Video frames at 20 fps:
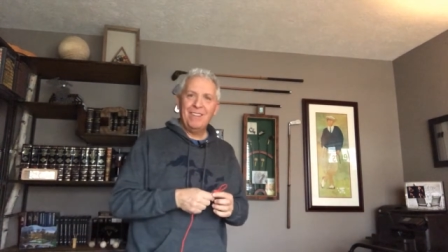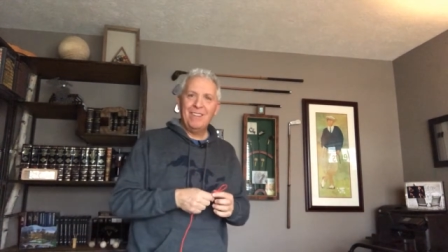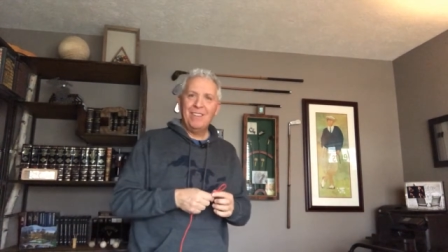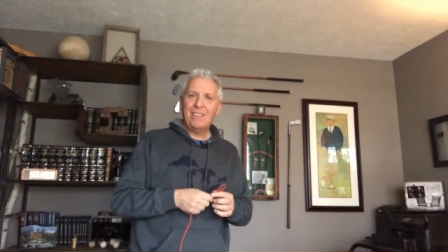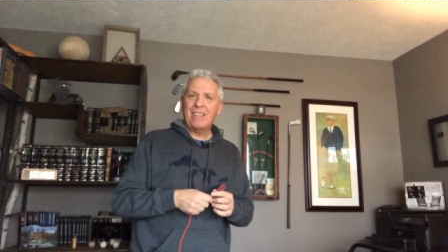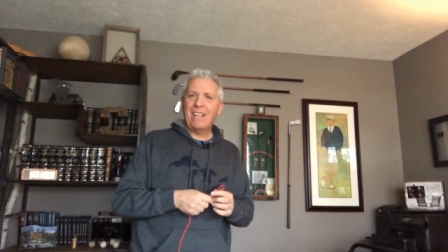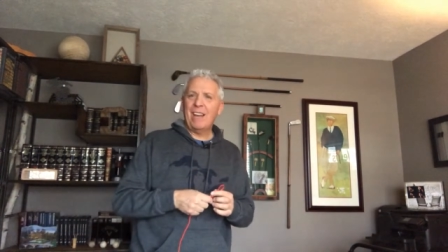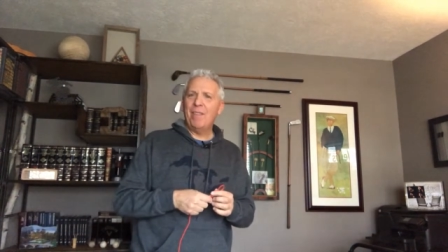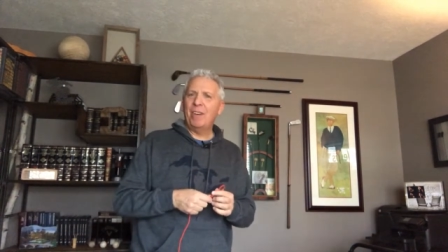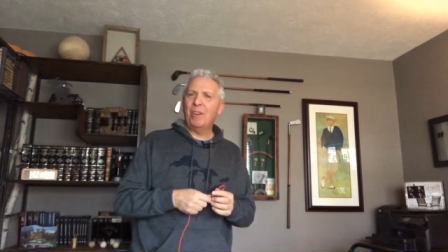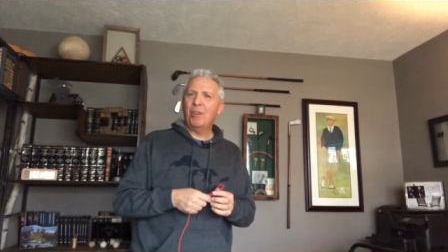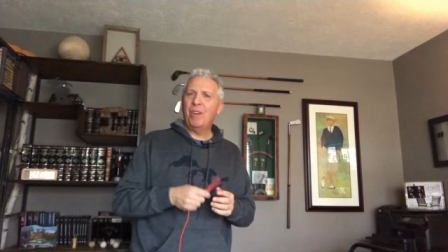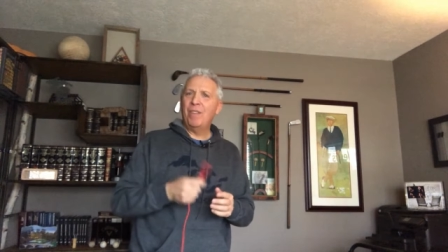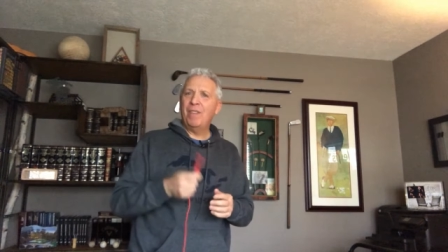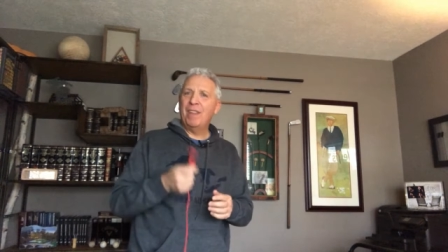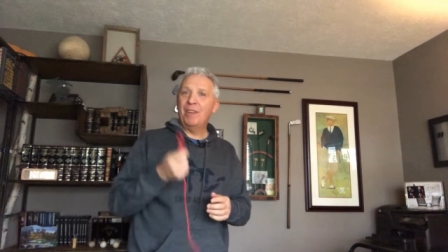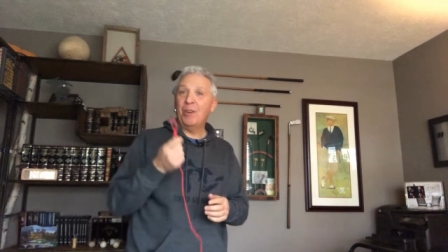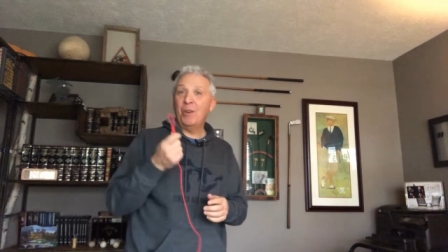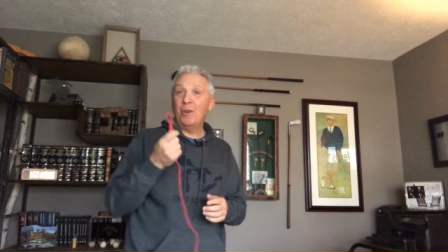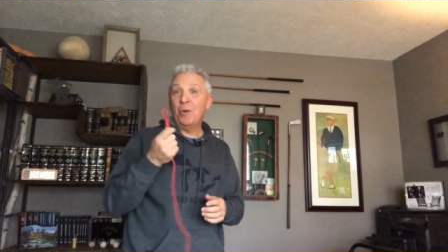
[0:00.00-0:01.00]
It's kind of a good
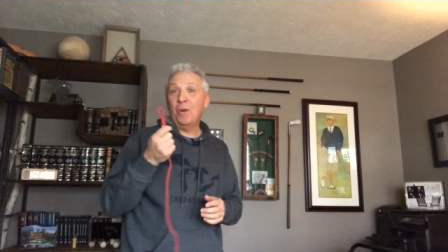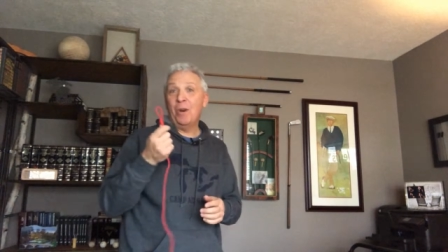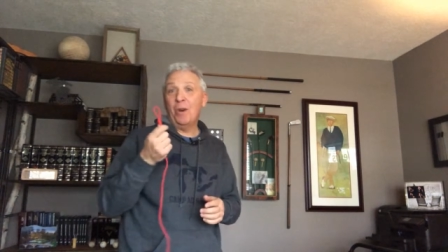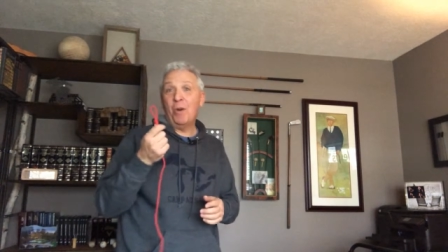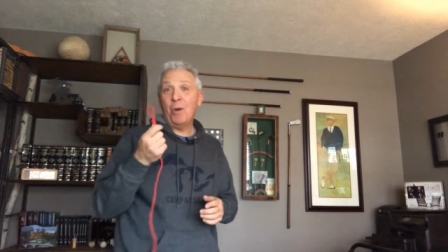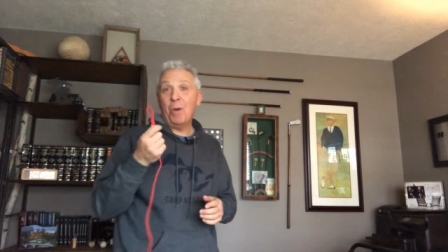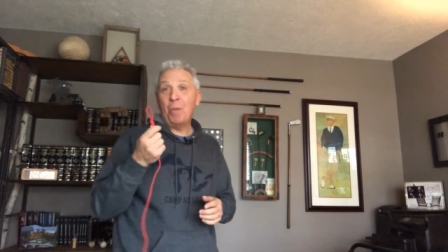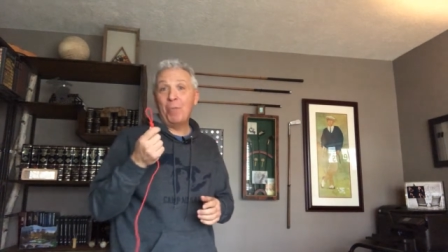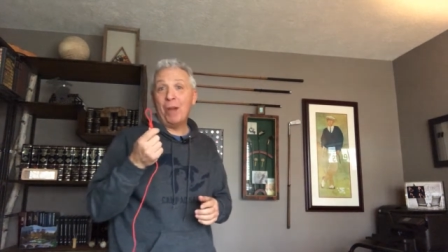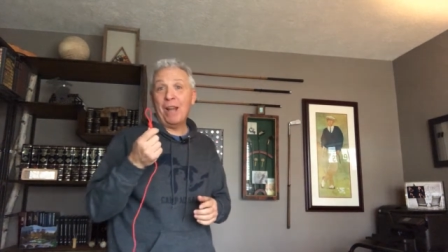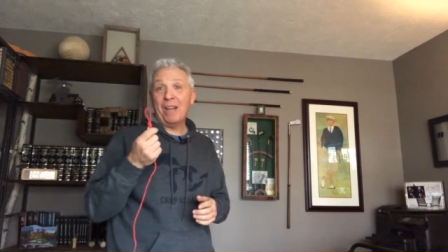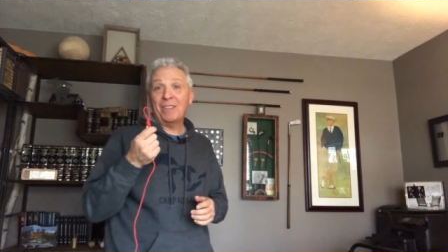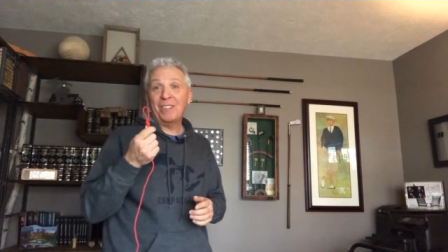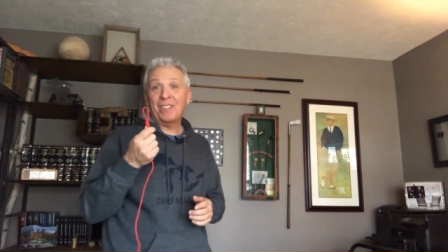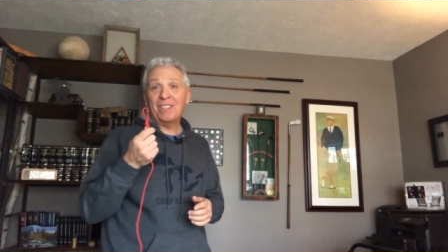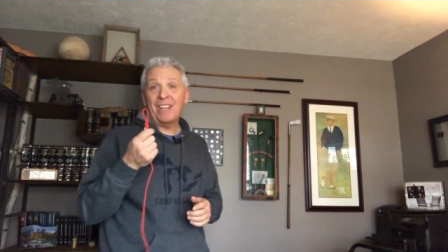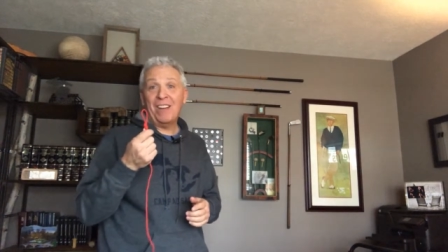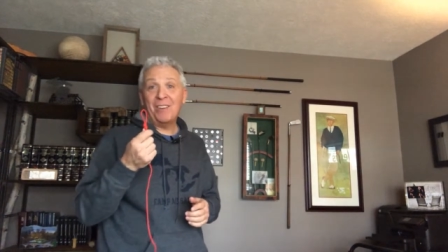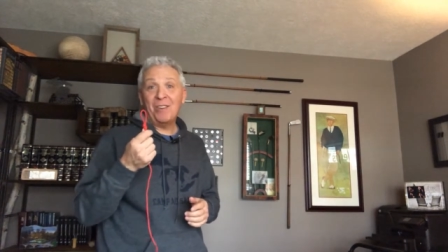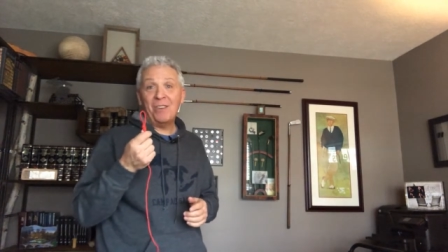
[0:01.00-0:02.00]
thing to do at home,
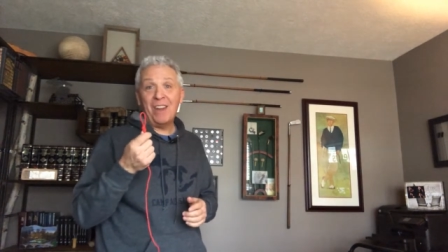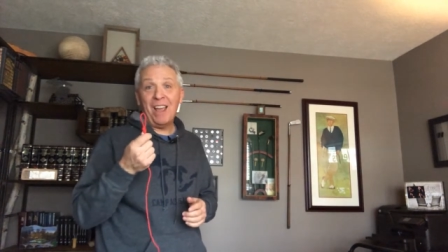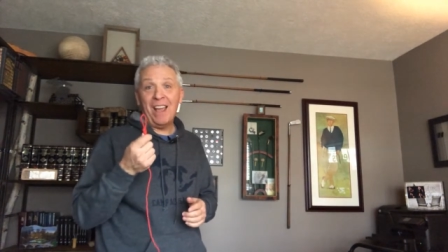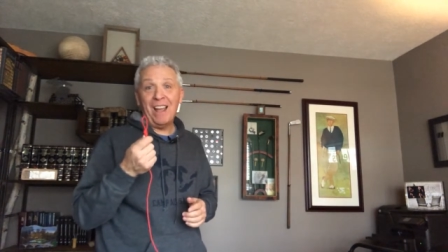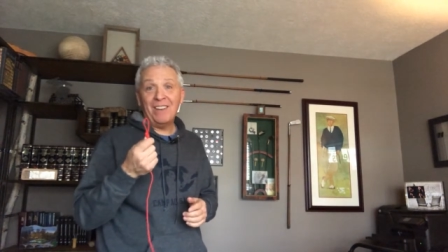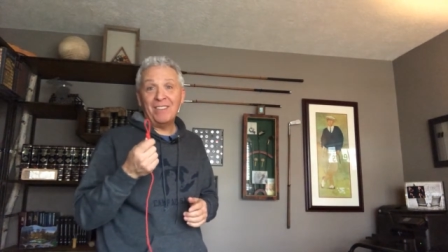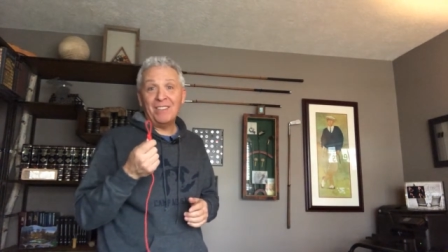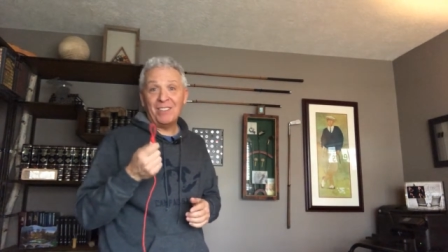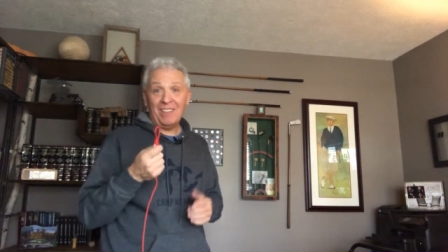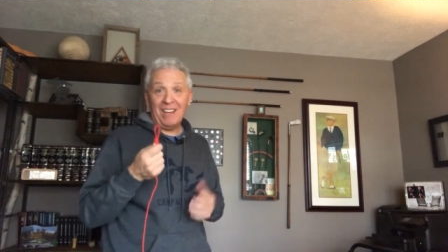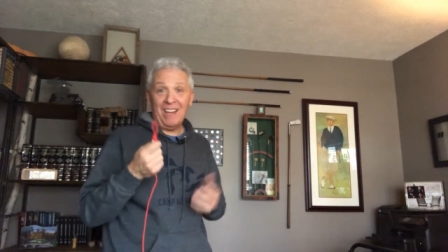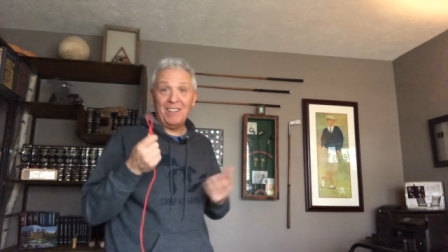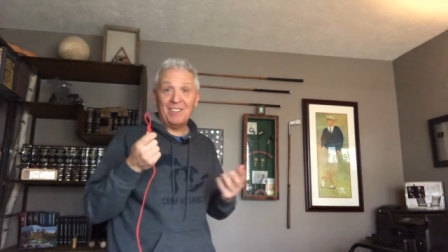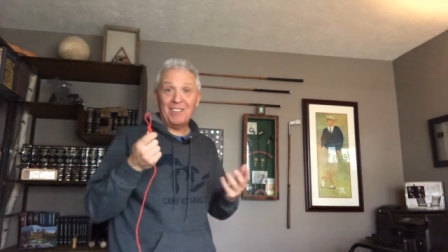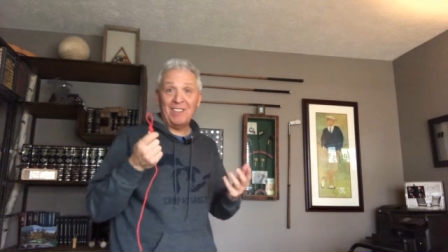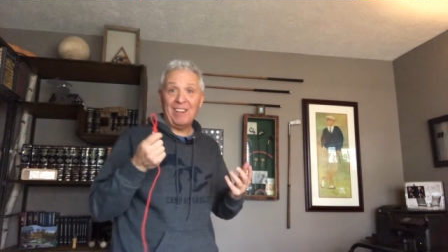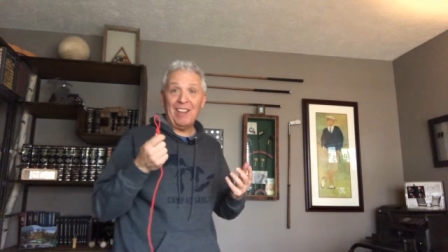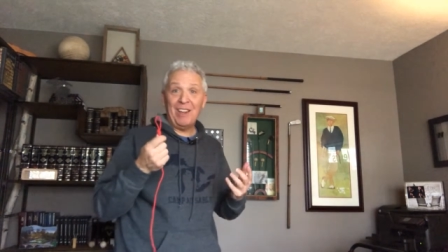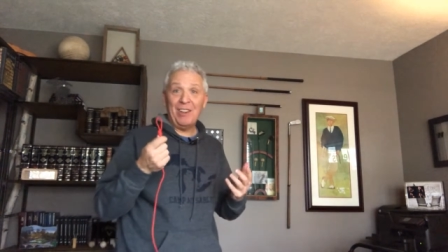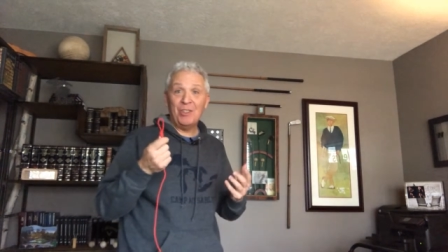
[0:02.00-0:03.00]
practicing on your knots in
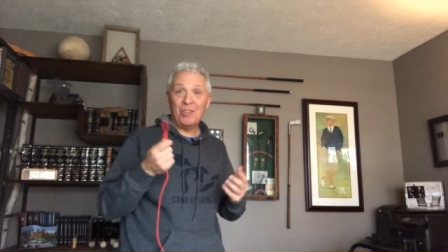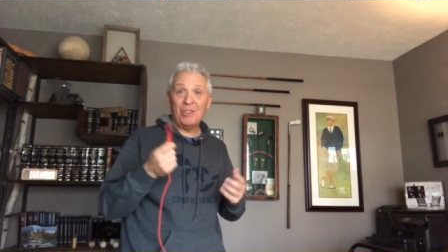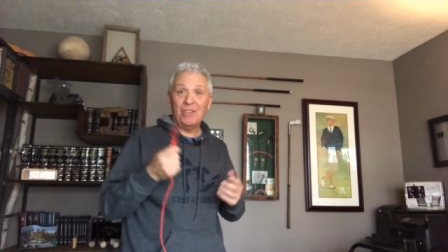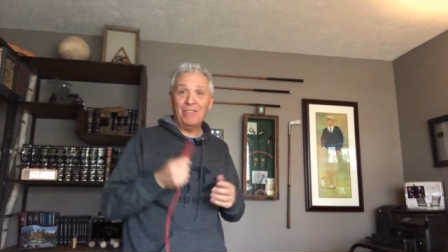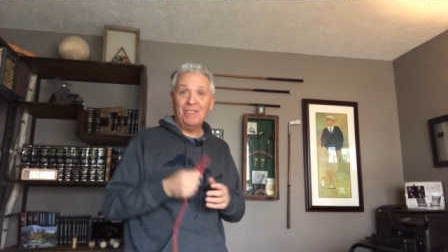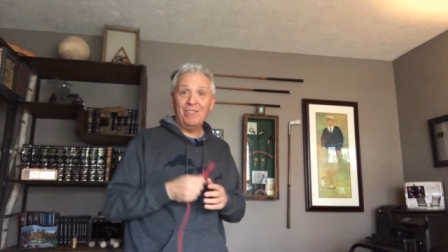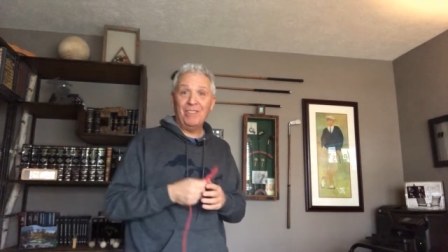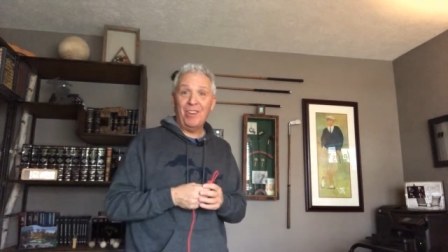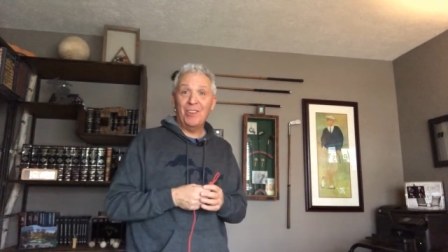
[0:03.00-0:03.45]
isolation.